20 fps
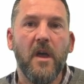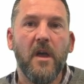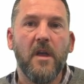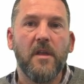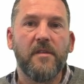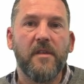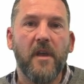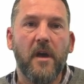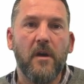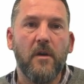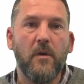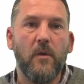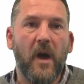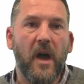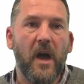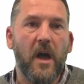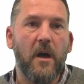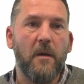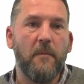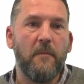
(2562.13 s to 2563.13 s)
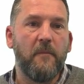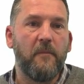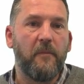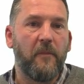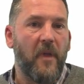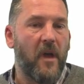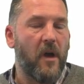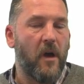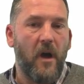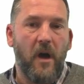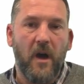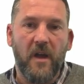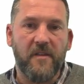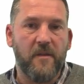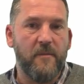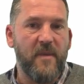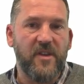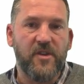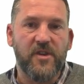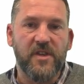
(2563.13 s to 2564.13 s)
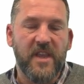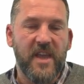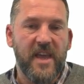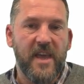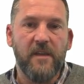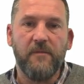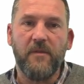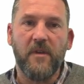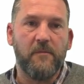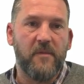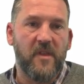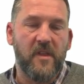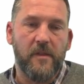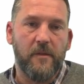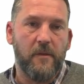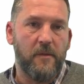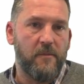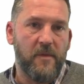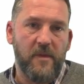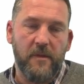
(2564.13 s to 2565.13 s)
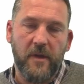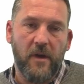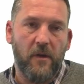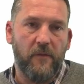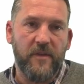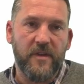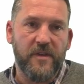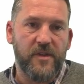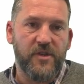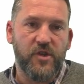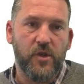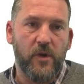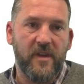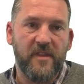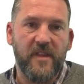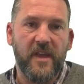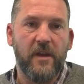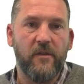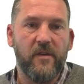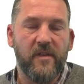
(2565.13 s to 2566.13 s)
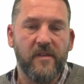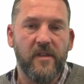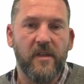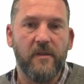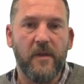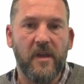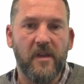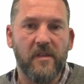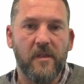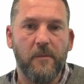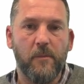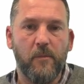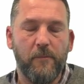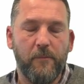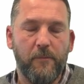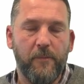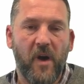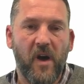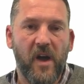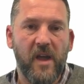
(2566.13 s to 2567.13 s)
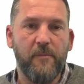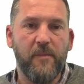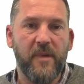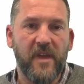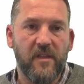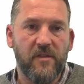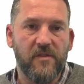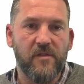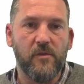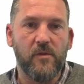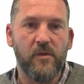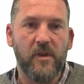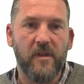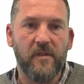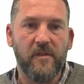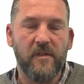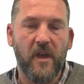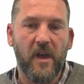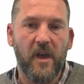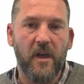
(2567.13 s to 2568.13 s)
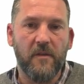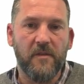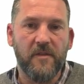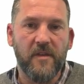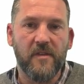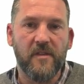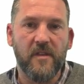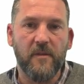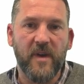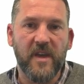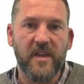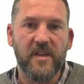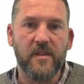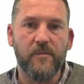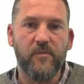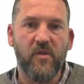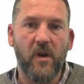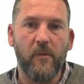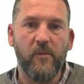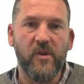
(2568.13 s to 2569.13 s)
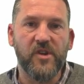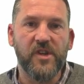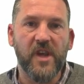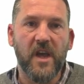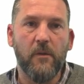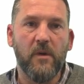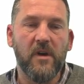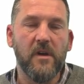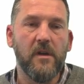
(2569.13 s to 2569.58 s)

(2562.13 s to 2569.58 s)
So as I mentioned here, the obvious choice here is the pipe installed as system A to the primary shower.